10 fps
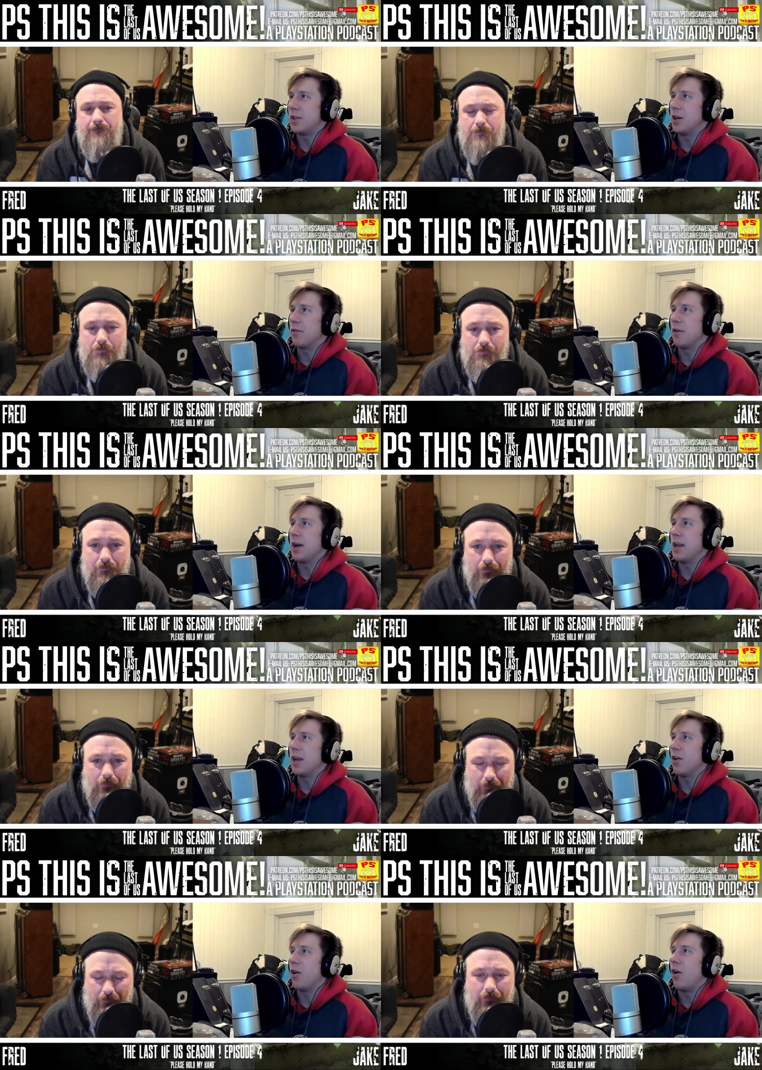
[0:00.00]
Speaker 1: that you're fighting
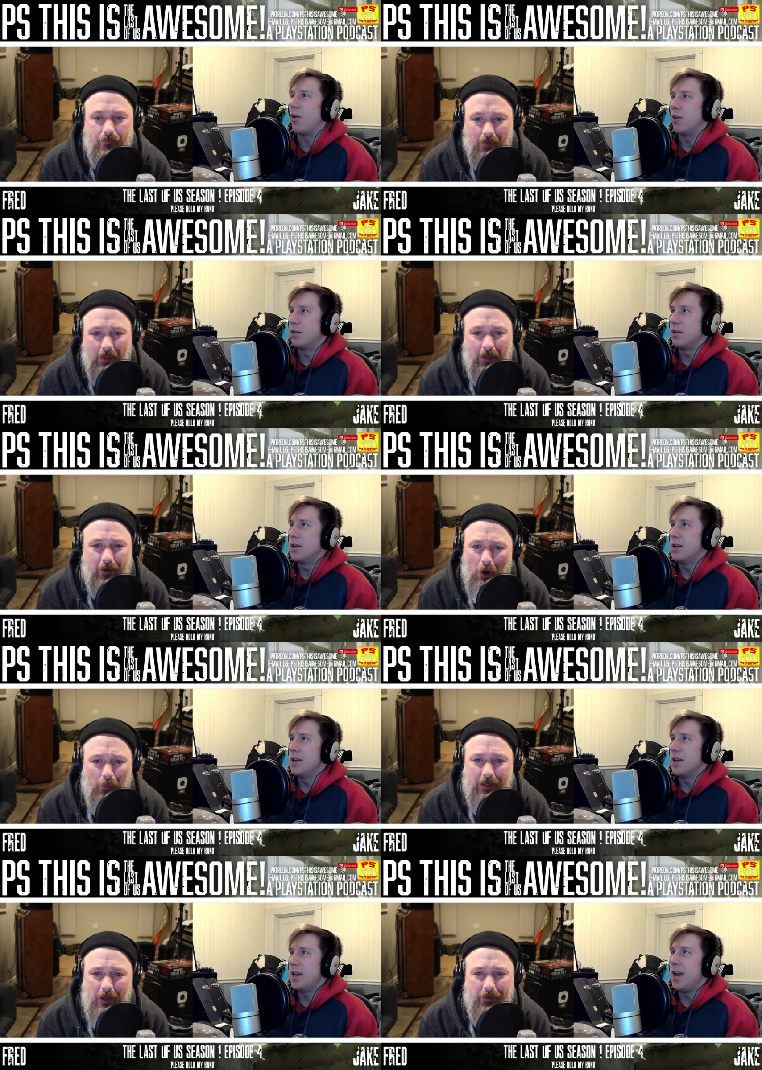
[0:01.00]
at all. And all we
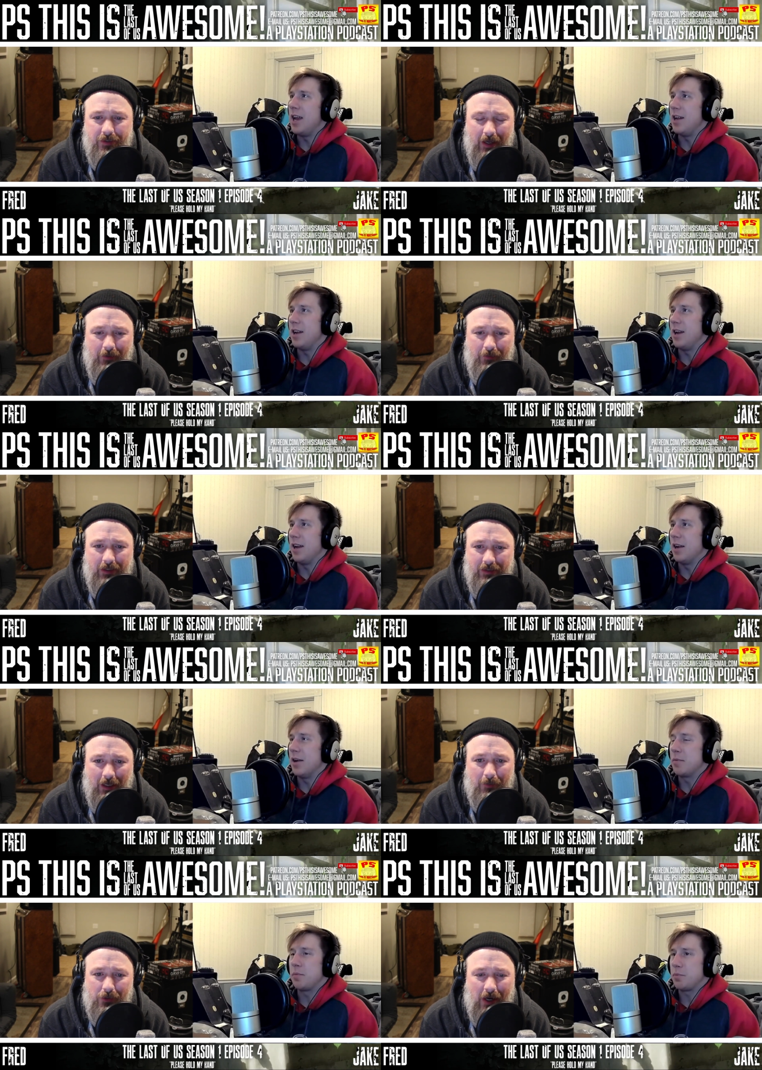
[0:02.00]
know is that Henry and Sam are
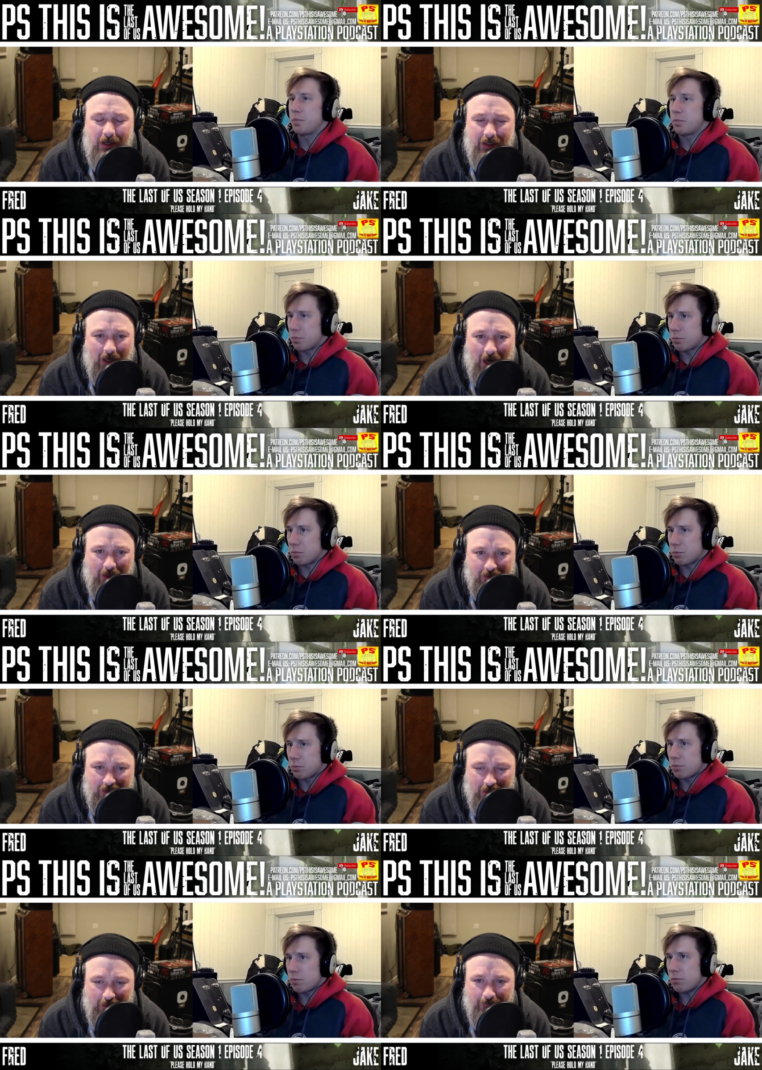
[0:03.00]
trying to get out of the city.
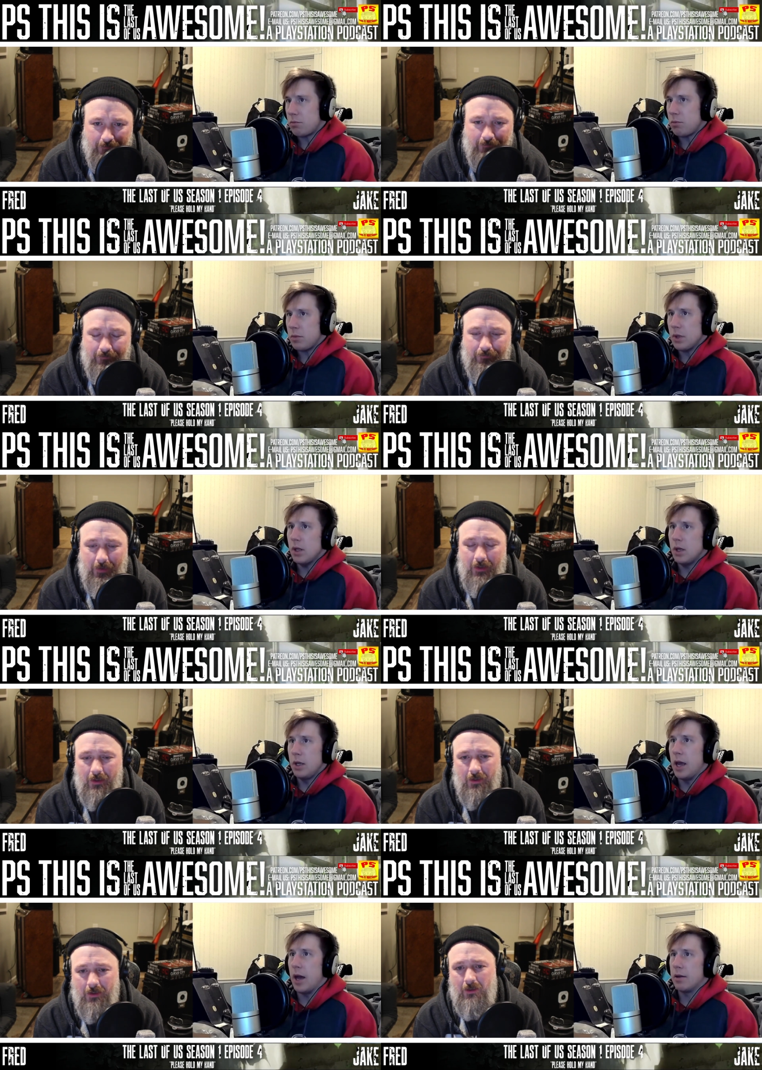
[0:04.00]

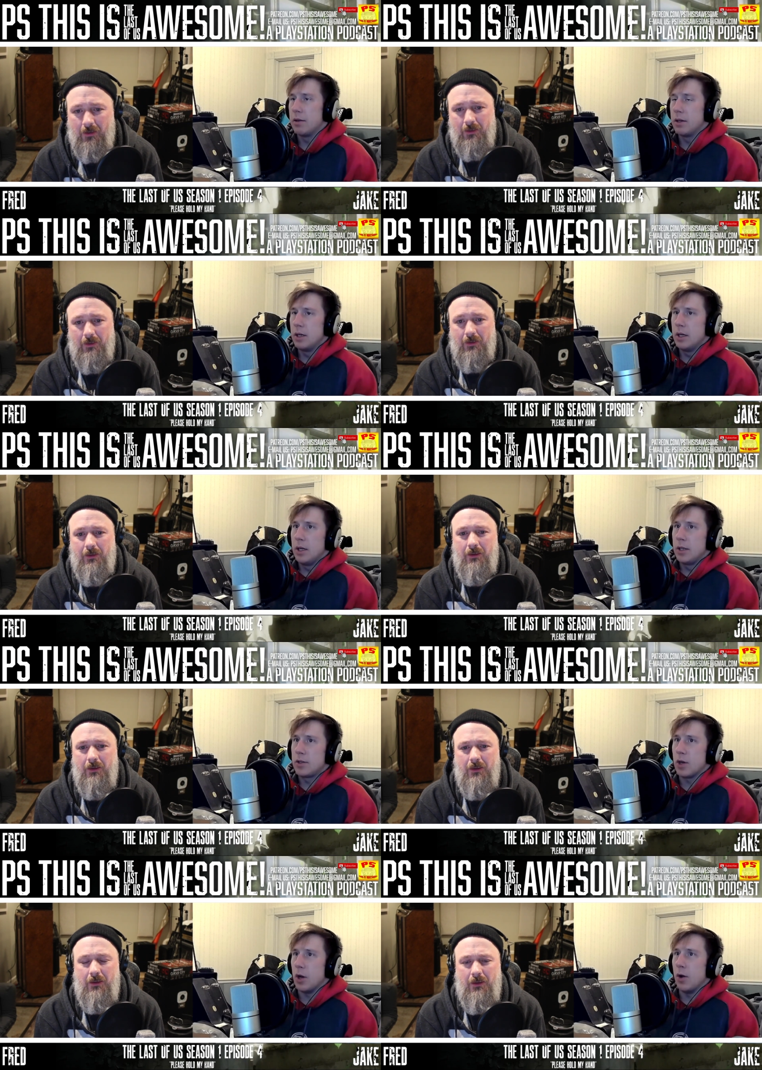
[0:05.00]
Speaker 2: Yeah.
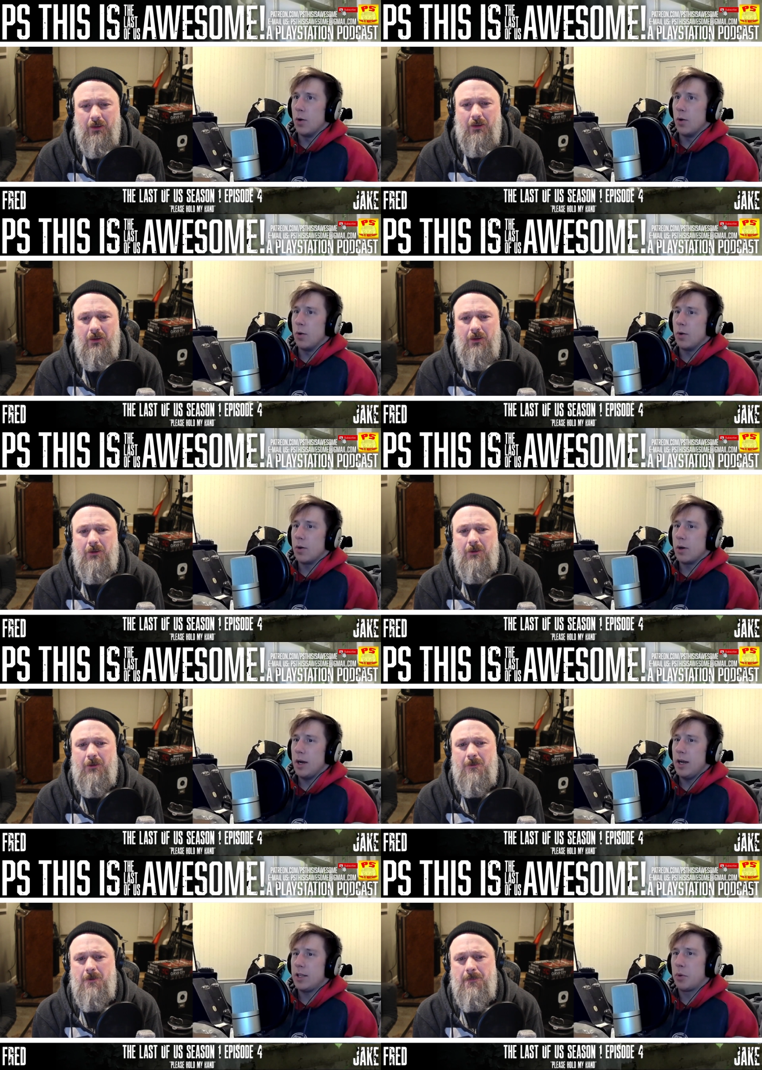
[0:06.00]
So.
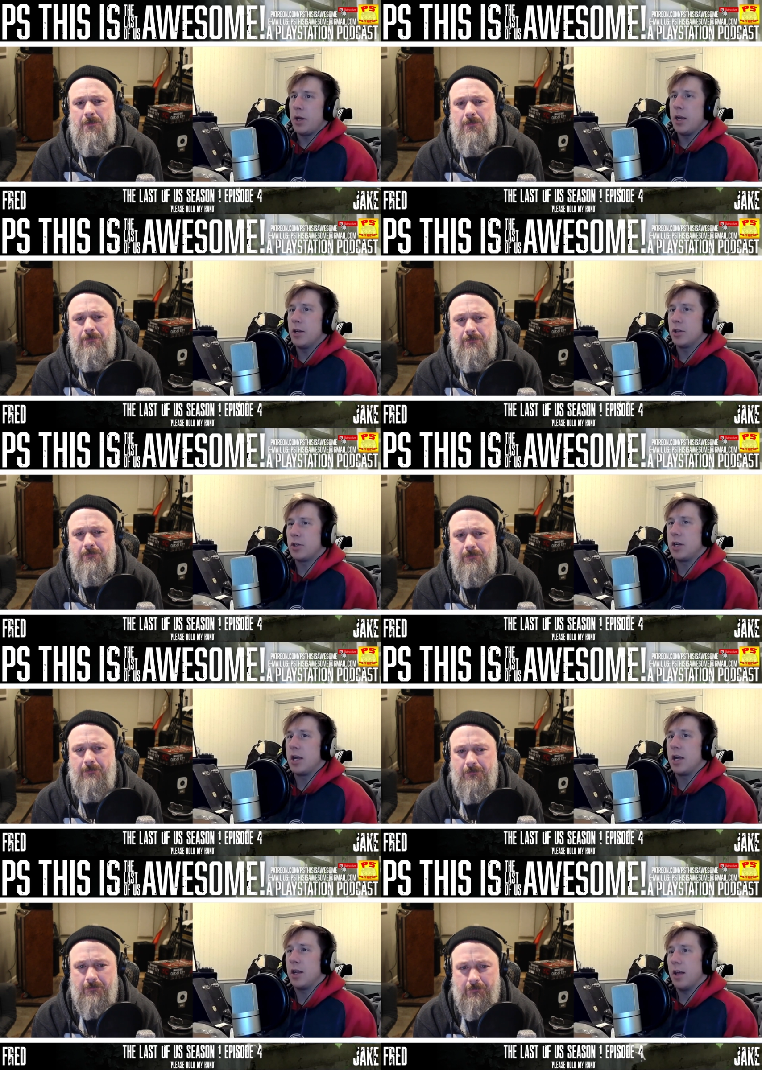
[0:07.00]
It's pretty
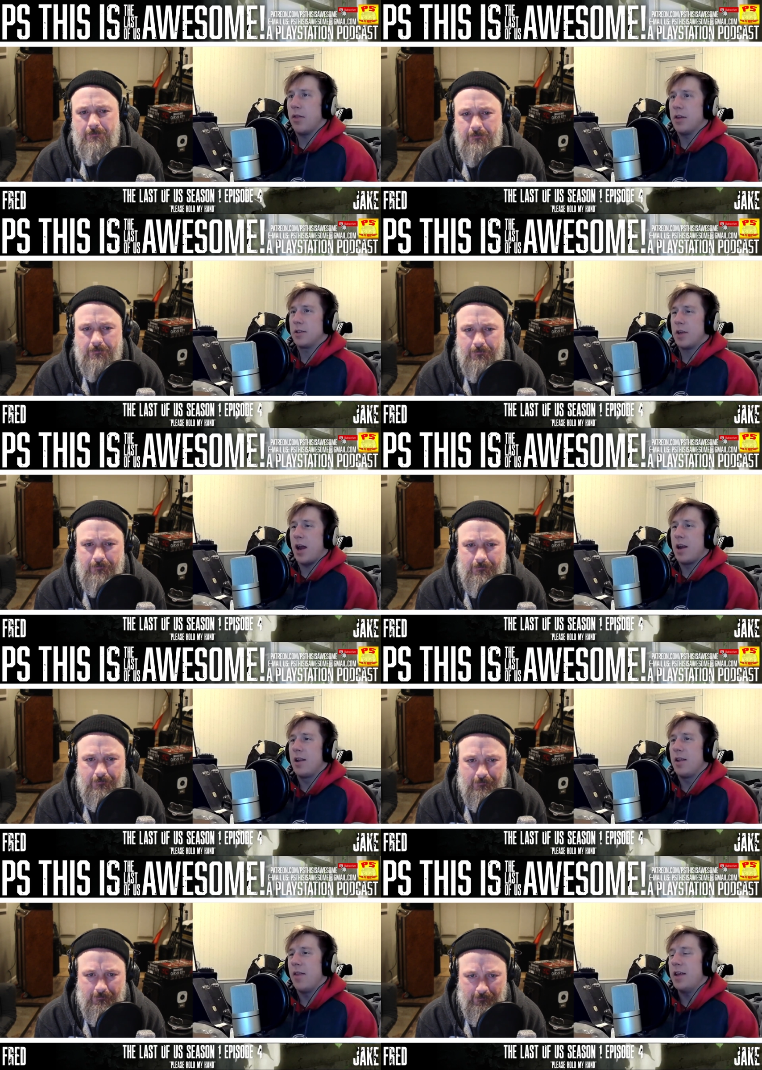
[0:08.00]
interesting that this
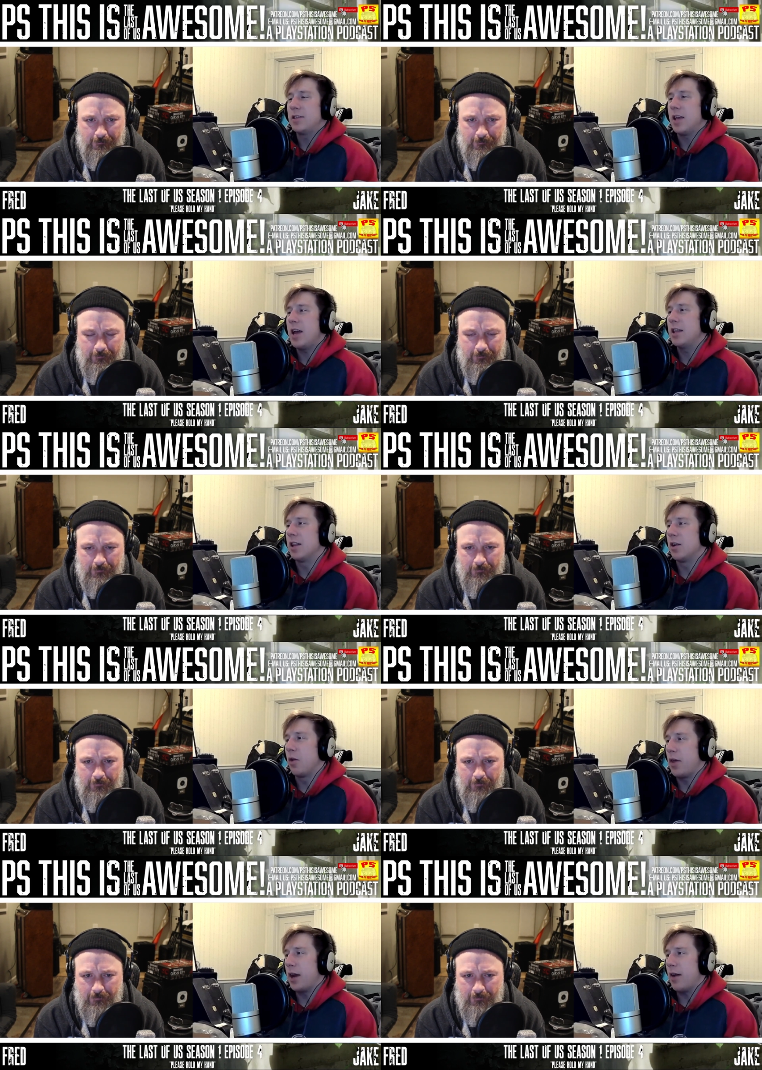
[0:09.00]
and they say in the little
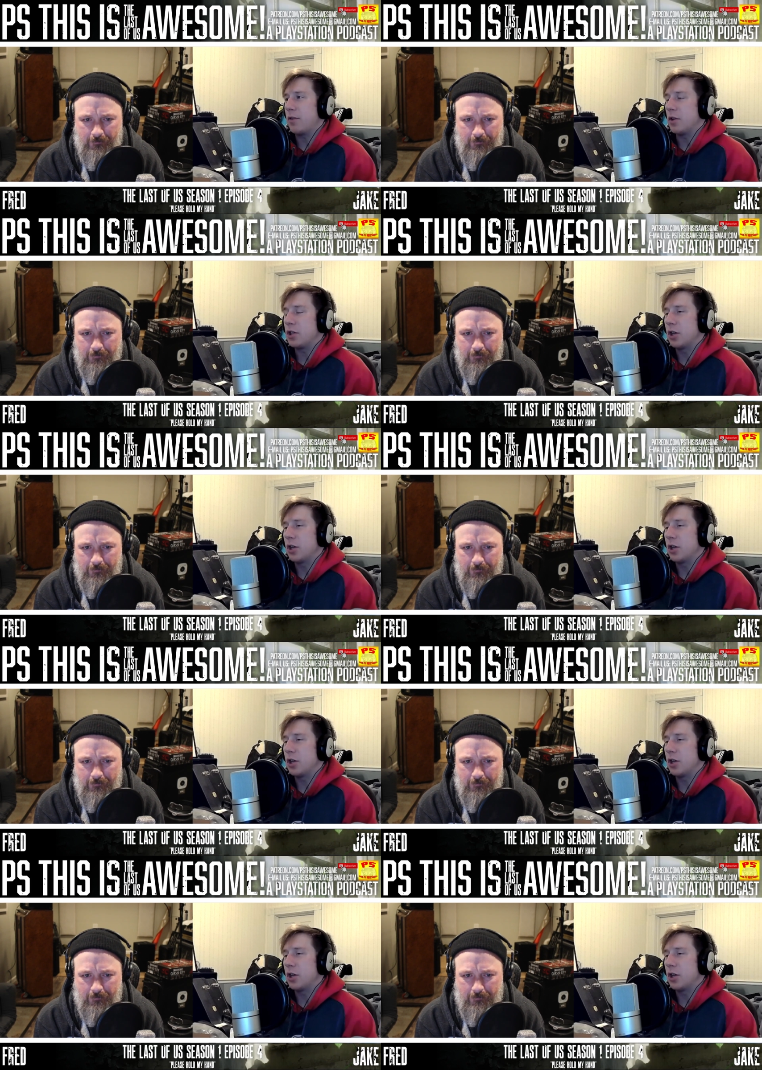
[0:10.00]
thing after the